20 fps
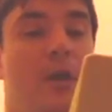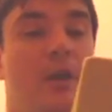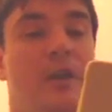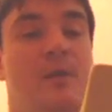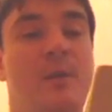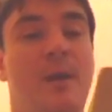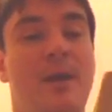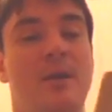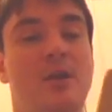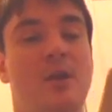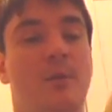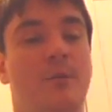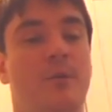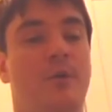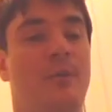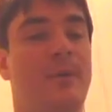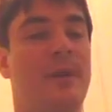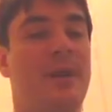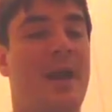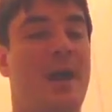you end up
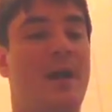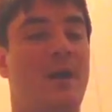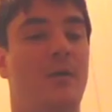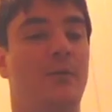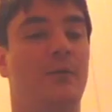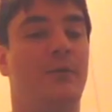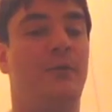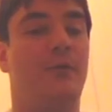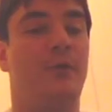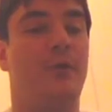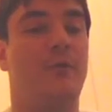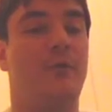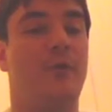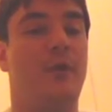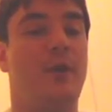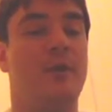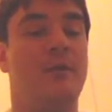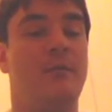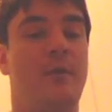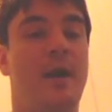coming out
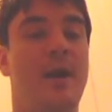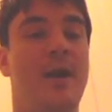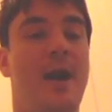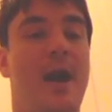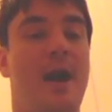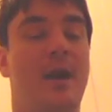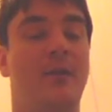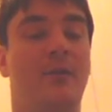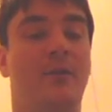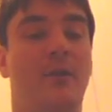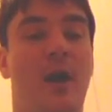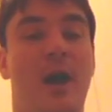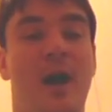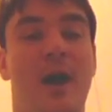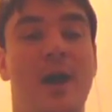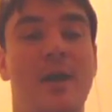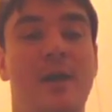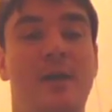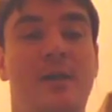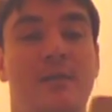in the right hand
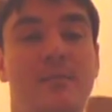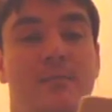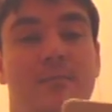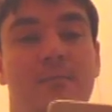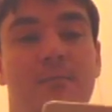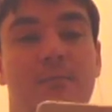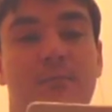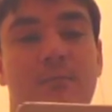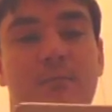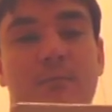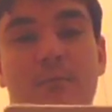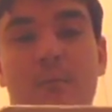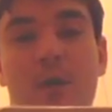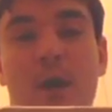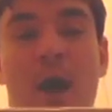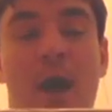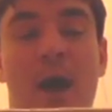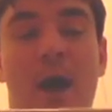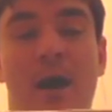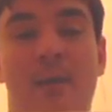side
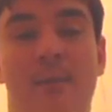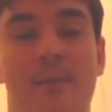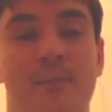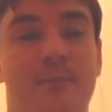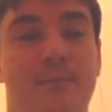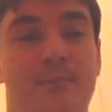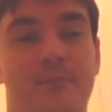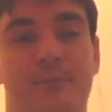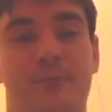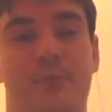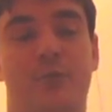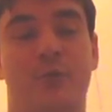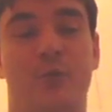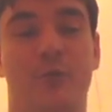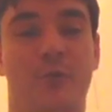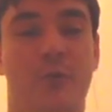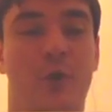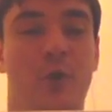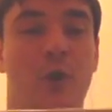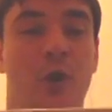um, sort
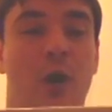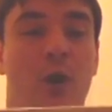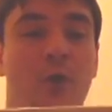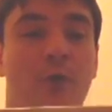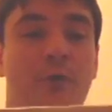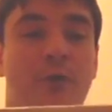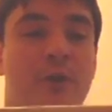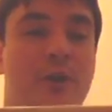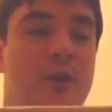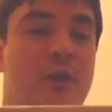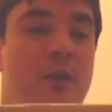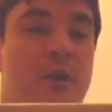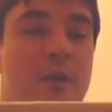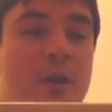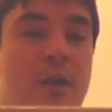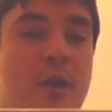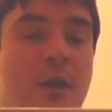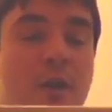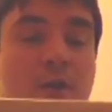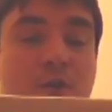of unaltered
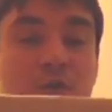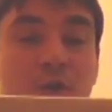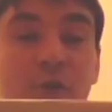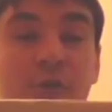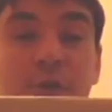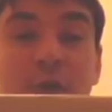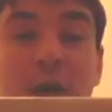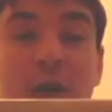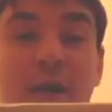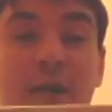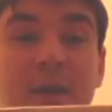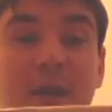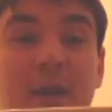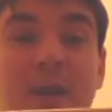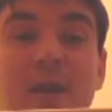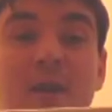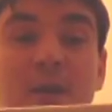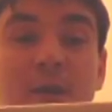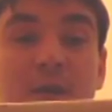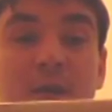just like
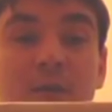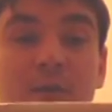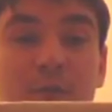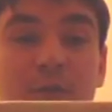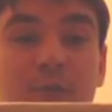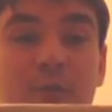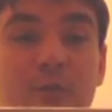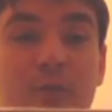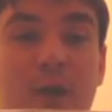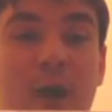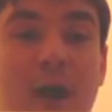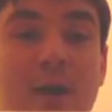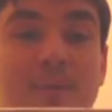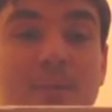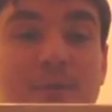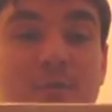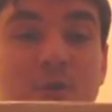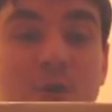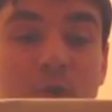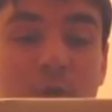in a
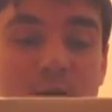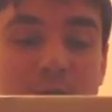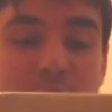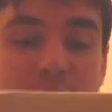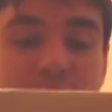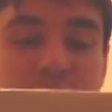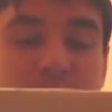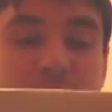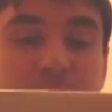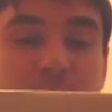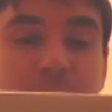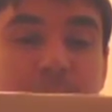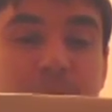torus.